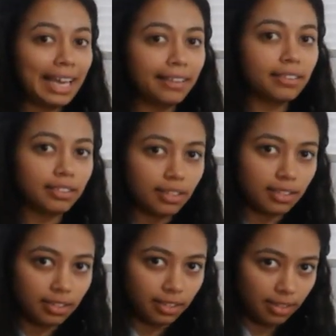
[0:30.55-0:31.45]
eighth
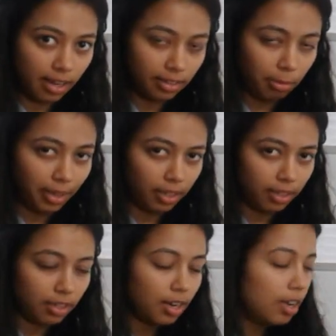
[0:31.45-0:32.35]
distinct element.
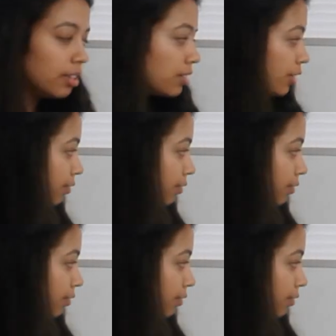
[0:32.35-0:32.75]
So